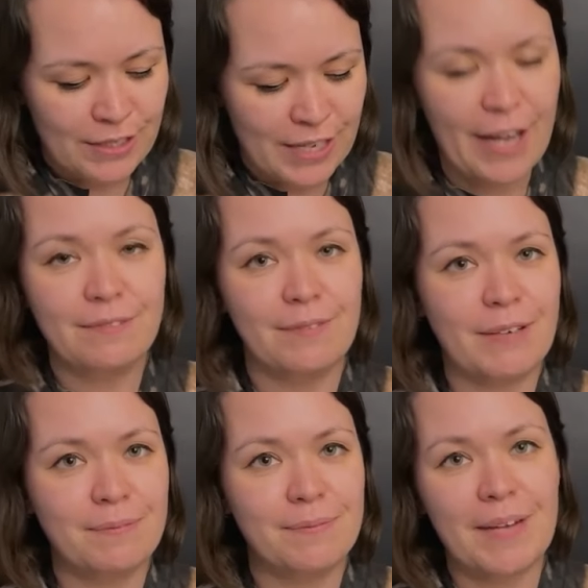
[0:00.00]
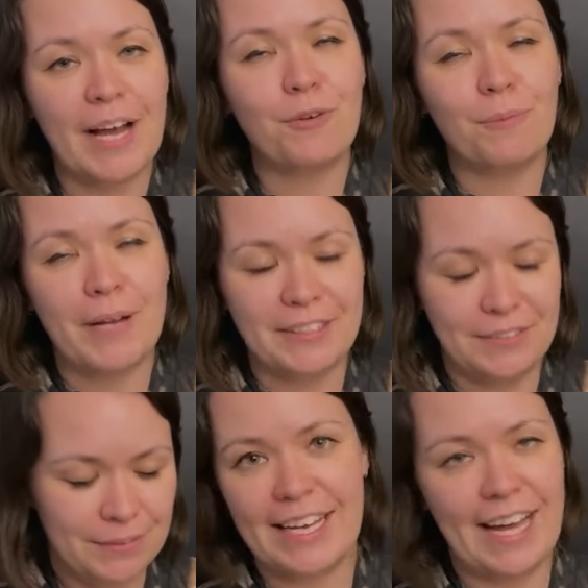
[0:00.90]
I don't
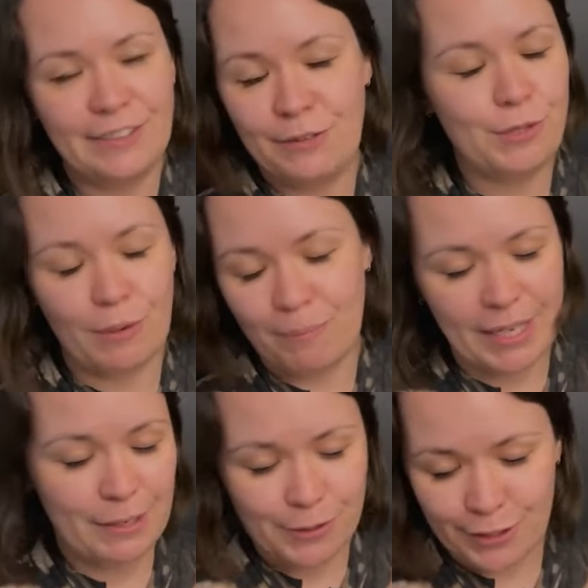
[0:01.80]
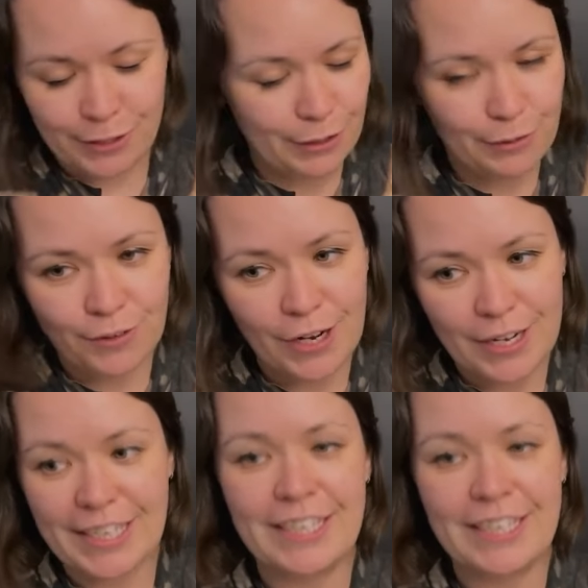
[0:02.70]
mind. I knew something was gonna go wrong,